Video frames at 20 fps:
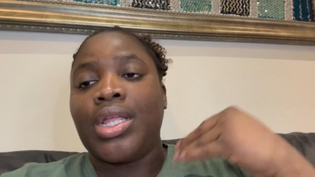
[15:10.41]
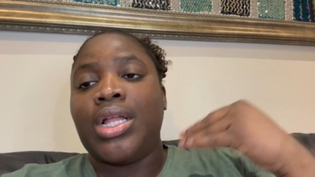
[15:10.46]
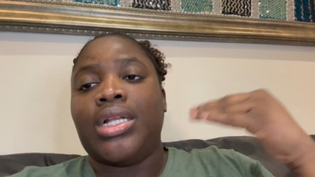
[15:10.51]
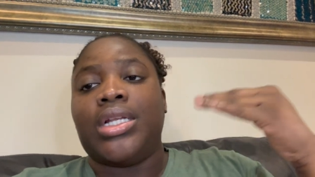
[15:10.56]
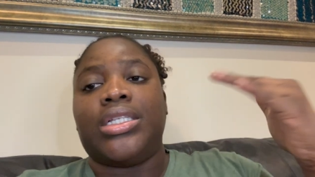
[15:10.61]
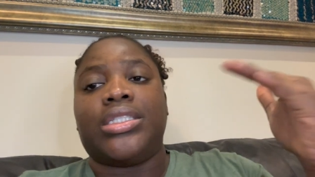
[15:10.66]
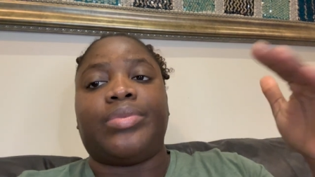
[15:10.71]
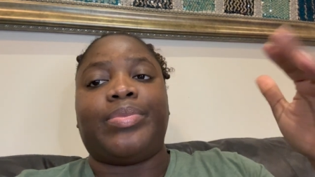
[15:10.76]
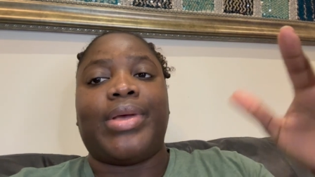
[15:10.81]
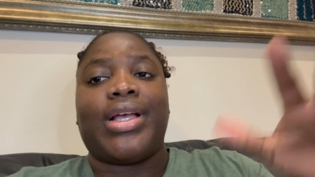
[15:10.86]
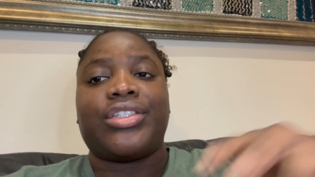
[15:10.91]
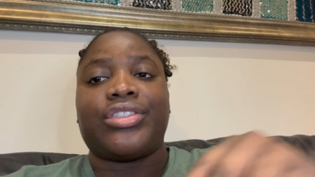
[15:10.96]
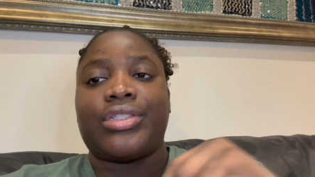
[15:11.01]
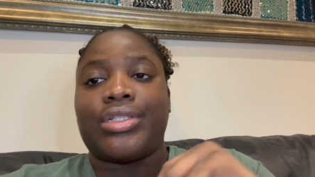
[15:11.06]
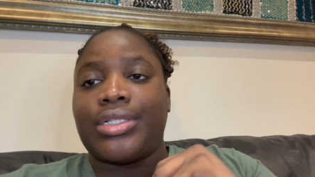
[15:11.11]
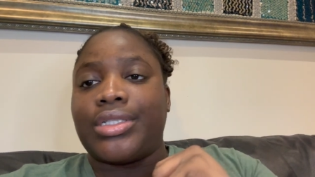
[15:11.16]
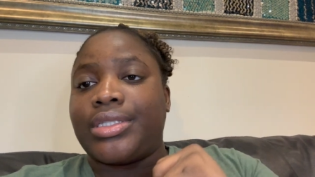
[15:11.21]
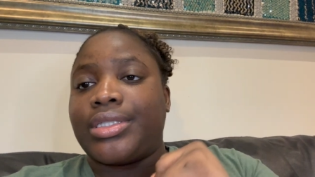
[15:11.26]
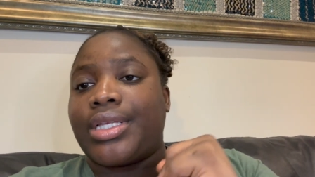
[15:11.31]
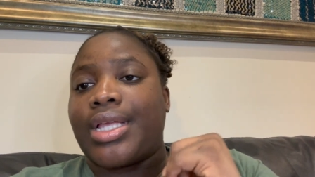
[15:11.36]
The
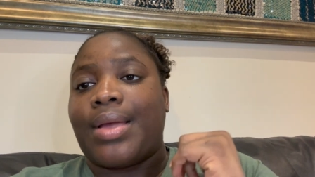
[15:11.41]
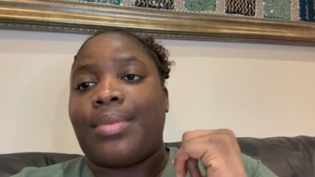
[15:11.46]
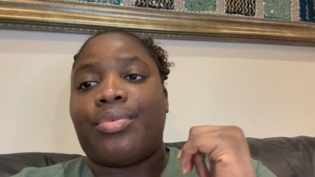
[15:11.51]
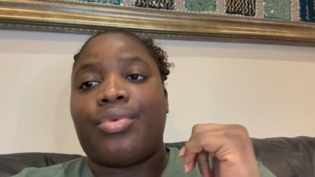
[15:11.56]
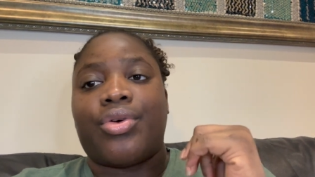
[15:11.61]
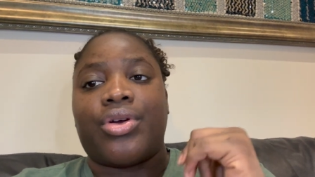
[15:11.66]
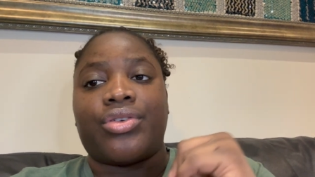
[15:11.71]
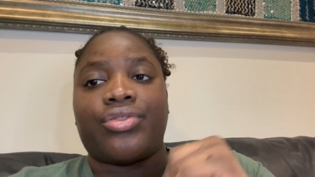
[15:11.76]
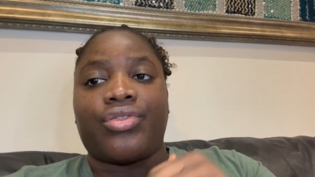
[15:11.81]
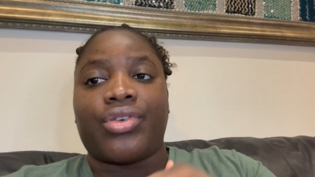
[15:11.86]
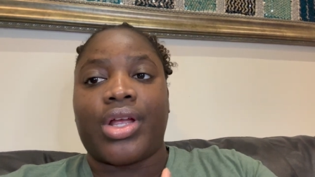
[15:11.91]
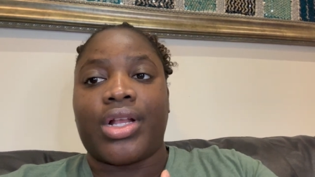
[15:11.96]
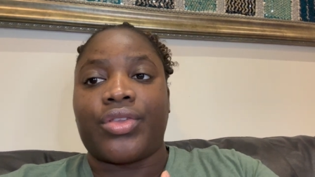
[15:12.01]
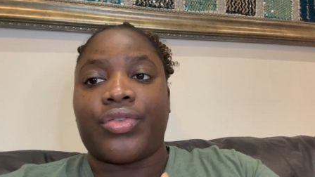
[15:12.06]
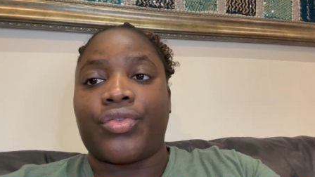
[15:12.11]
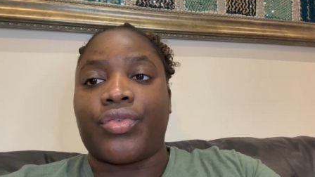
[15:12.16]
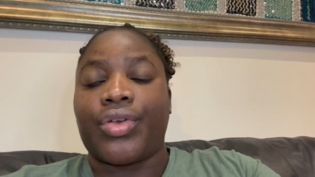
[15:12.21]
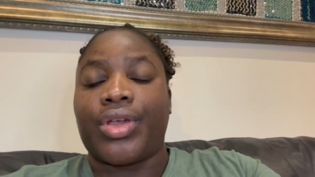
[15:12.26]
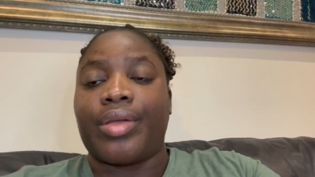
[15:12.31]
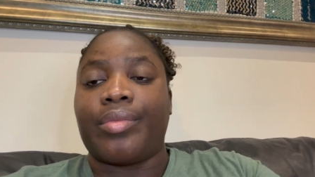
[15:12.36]
specialist kept on
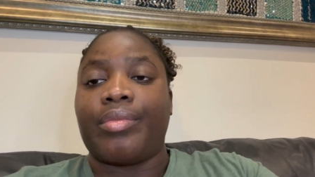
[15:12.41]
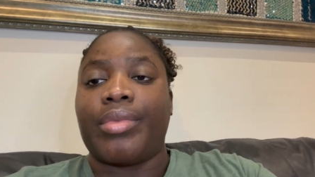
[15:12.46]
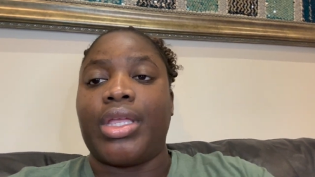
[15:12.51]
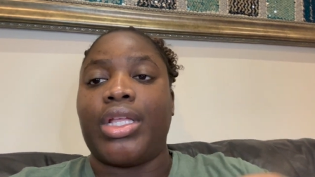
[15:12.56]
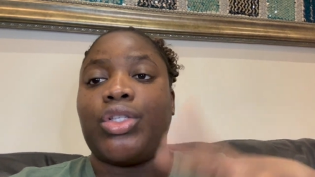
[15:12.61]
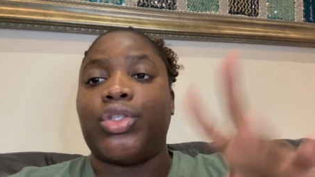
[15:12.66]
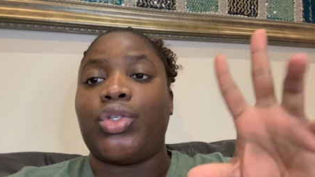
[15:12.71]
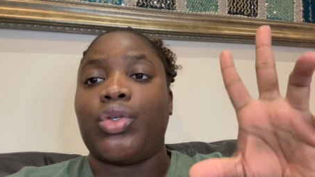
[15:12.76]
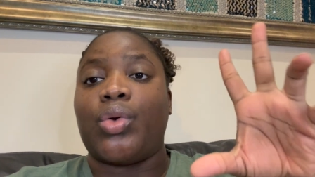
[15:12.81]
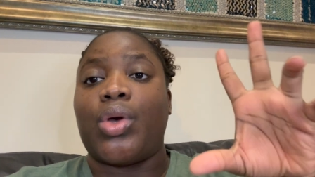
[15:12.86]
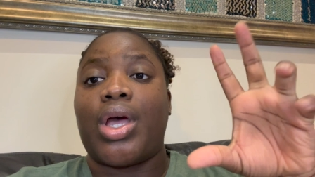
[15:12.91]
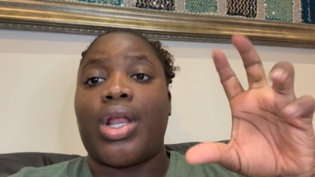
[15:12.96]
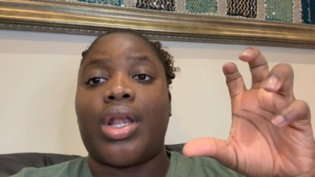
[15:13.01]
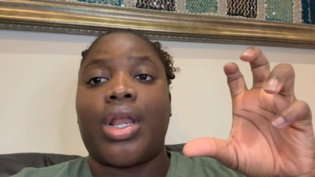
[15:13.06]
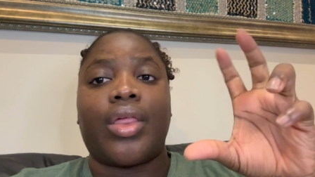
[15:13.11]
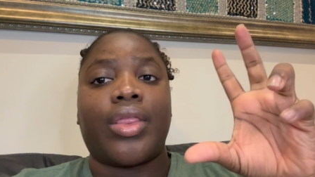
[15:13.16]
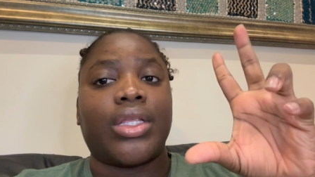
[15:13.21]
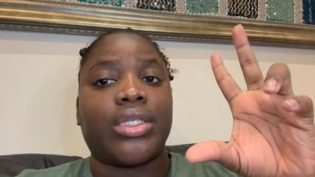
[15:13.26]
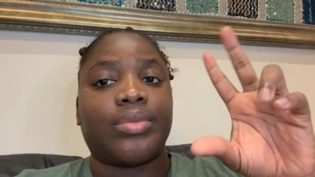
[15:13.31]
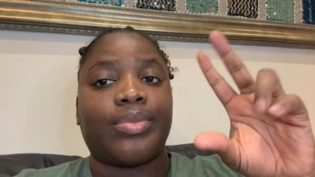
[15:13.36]
transferring me to
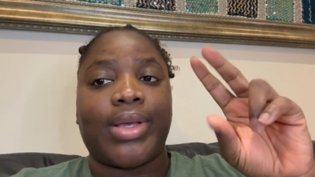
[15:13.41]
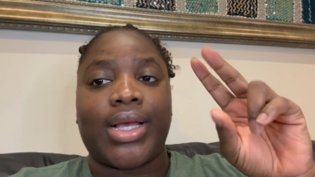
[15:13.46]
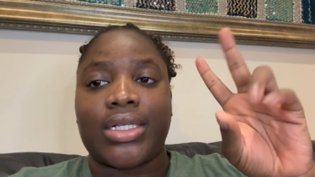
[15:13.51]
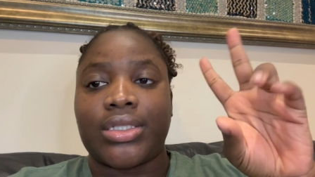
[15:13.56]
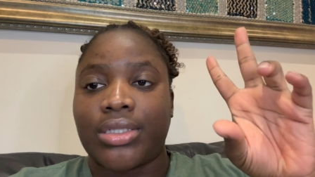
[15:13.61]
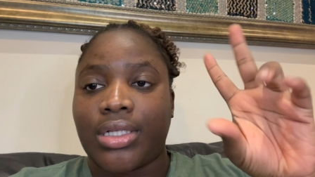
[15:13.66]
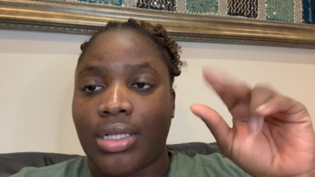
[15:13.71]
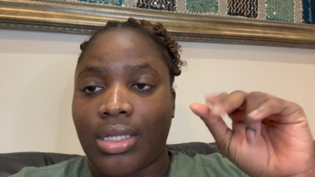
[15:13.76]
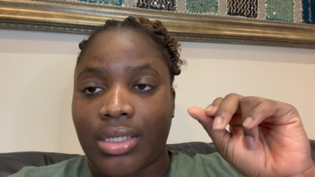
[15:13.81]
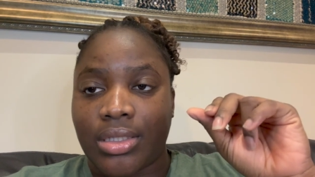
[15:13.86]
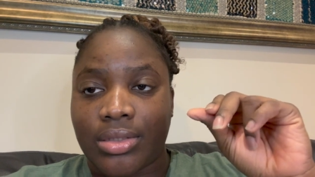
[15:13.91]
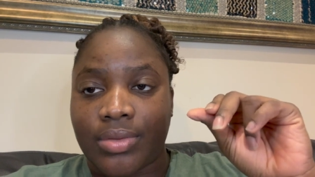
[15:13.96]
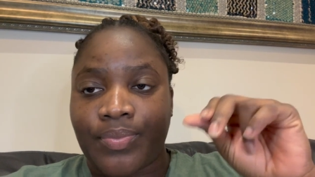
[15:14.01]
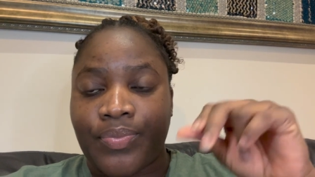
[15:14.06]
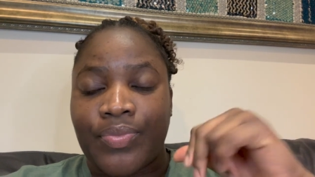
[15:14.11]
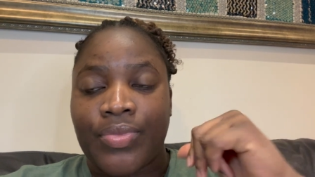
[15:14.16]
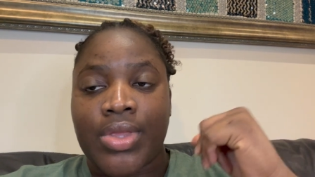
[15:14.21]
another specialist.